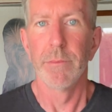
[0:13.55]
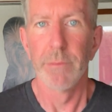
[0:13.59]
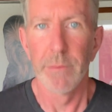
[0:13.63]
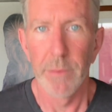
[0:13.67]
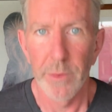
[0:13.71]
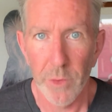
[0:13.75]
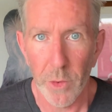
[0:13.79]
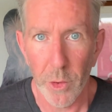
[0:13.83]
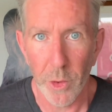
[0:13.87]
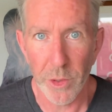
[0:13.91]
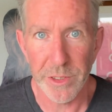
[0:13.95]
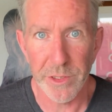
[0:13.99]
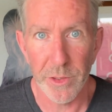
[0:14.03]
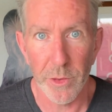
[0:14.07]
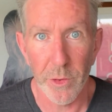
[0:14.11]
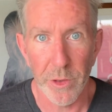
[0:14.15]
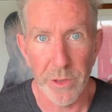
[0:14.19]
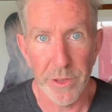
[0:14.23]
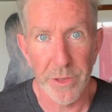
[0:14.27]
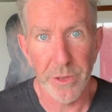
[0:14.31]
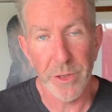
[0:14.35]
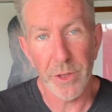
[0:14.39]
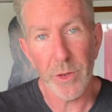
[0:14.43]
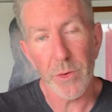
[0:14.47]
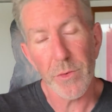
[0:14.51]
Of course, in
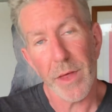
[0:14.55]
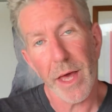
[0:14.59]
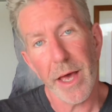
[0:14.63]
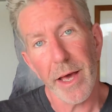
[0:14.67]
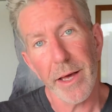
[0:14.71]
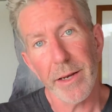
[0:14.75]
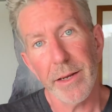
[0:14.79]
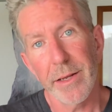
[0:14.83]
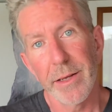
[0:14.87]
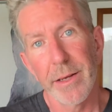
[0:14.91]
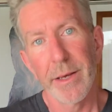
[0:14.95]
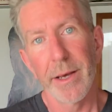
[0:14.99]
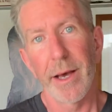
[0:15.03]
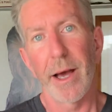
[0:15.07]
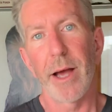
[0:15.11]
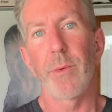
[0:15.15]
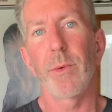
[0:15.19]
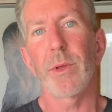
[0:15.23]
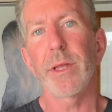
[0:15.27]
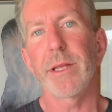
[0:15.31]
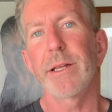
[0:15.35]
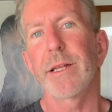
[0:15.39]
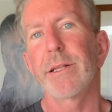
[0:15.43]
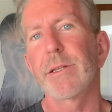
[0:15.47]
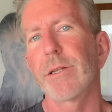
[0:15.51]
order to do that, I
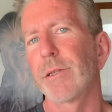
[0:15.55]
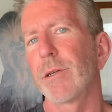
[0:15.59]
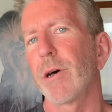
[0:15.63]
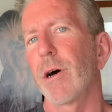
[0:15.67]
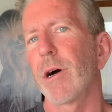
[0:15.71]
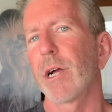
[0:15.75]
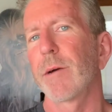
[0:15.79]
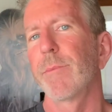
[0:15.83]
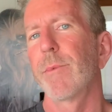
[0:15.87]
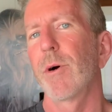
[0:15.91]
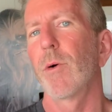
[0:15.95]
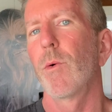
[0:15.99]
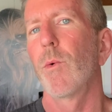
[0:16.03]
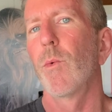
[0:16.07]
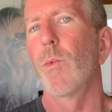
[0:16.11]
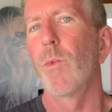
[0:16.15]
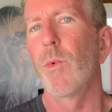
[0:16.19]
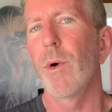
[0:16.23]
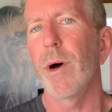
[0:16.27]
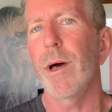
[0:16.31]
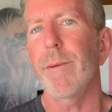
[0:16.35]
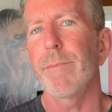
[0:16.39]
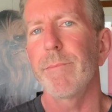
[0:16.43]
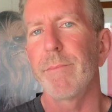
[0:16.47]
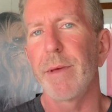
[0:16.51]
really need to talk about
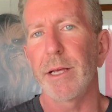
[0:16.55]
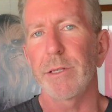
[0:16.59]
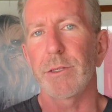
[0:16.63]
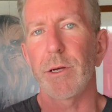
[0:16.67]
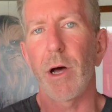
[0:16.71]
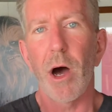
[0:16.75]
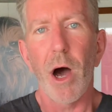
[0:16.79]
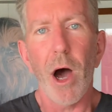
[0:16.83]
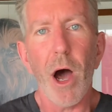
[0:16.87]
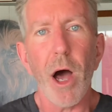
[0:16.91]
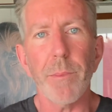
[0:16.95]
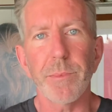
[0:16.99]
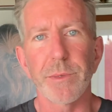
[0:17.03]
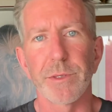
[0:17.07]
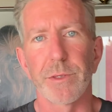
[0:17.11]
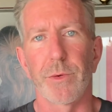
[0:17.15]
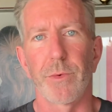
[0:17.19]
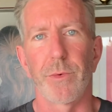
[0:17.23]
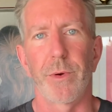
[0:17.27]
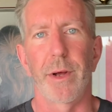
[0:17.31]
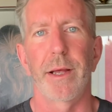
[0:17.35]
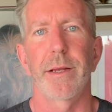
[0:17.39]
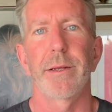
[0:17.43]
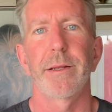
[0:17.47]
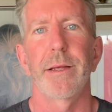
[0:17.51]
what makes hops
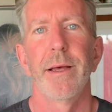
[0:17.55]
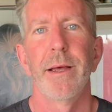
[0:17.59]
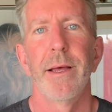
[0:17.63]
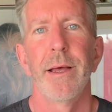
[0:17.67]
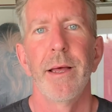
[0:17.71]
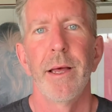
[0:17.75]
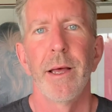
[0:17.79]
great,